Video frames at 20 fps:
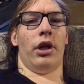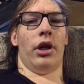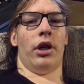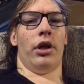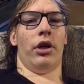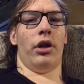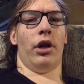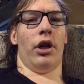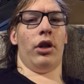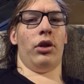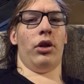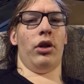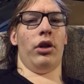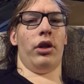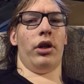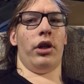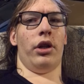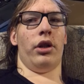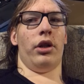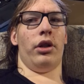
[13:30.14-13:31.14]

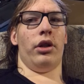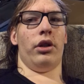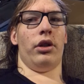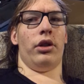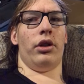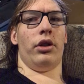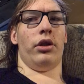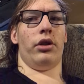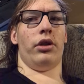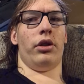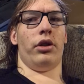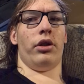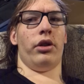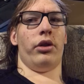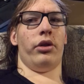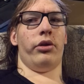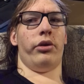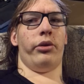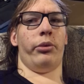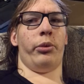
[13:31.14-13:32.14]

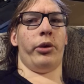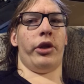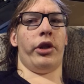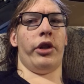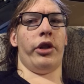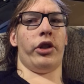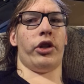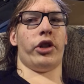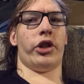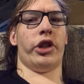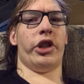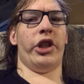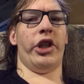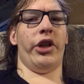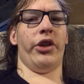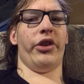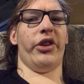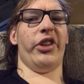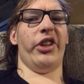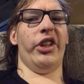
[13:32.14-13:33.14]
with this
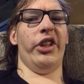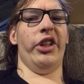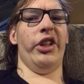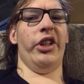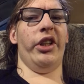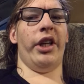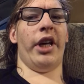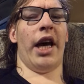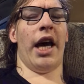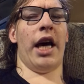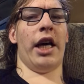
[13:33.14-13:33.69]
charity